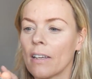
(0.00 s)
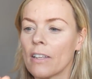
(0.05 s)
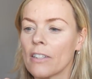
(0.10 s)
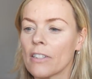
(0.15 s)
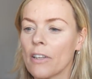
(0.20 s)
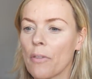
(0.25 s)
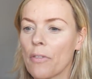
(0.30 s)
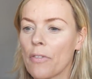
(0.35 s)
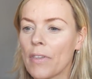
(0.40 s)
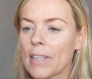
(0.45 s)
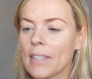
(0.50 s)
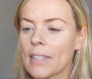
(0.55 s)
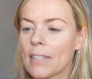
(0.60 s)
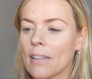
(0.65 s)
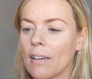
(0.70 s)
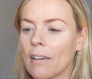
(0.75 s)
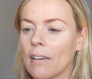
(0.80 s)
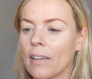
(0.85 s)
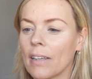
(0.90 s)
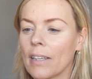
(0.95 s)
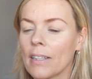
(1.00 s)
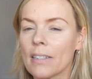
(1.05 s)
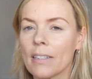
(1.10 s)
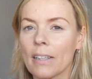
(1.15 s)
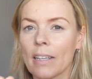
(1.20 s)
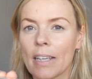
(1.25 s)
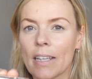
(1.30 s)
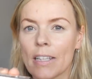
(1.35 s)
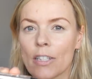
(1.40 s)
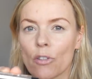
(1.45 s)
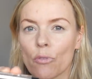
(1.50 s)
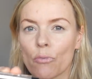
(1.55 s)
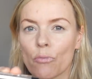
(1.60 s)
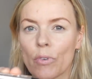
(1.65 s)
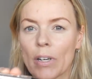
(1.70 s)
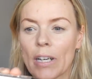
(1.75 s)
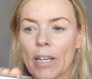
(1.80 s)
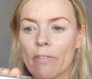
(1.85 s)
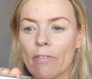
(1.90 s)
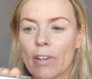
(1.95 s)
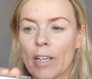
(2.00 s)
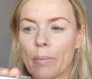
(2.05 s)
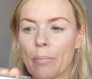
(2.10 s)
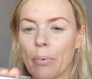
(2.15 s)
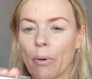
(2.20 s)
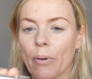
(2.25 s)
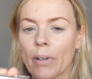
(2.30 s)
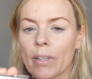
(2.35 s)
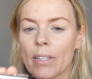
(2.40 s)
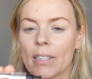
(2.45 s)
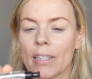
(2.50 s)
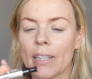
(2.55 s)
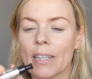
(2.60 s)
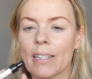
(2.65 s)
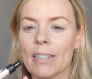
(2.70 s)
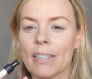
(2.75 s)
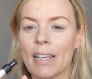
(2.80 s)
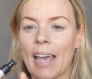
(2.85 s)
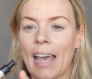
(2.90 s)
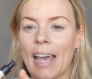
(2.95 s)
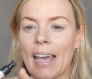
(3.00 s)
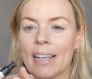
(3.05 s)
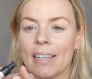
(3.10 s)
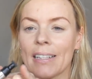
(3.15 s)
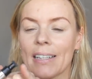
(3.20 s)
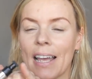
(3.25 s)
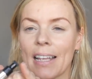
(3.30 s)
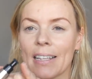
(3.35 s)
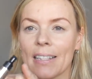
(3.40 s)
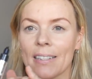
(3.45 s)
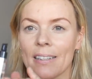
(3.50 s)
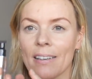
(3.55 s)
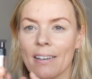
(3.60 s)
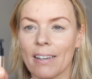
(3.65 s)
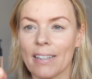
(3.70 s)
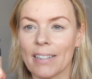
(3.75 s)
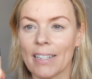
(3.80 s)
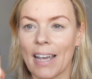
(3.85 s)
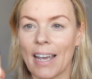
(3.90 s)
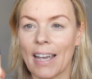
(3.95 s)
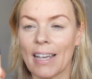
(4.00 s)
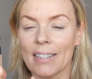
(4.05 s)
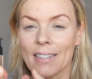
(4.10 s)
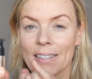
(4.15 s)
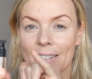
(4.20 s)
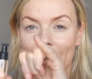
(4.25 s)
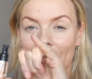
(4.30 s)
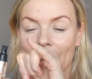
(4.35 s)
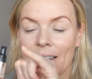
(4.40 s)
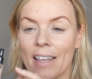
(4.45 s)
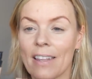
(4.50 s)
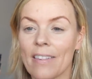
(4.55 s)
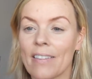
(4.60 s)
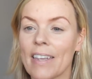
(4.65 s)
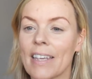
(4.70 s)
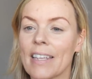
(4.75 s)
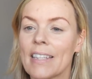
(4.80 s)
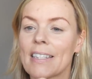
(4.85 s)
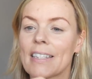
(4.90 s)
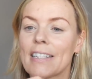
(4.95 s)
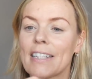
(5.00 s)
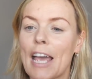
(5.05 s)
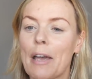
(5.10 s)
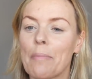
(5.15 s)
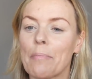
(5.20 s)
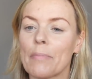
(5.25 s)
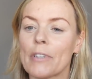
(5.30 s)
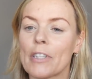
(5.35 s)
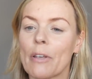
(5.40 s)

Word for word: So this side is really, really pointed and that side has the stamp.